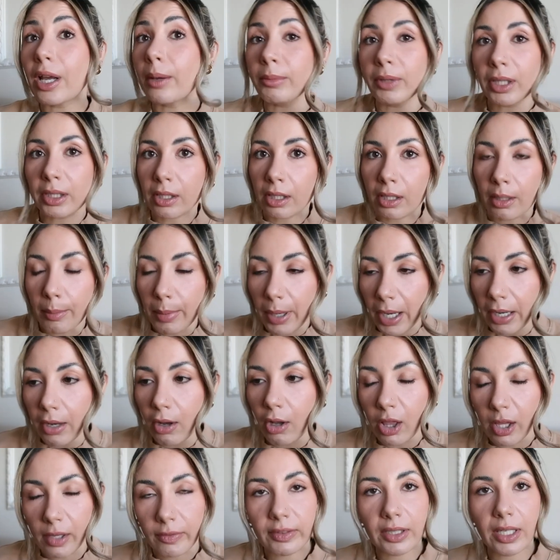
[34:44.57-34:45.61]
i'm not gonna buy
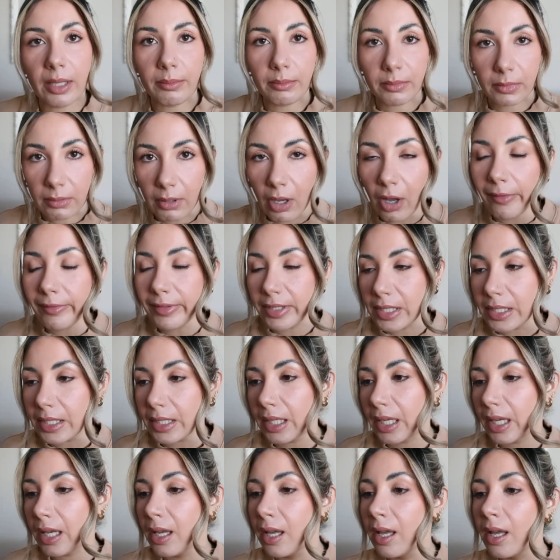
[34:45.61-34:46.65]
all of them
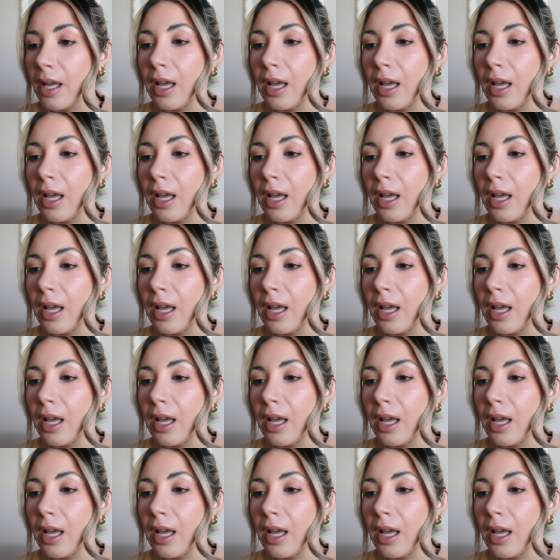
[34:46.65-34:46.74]
obviously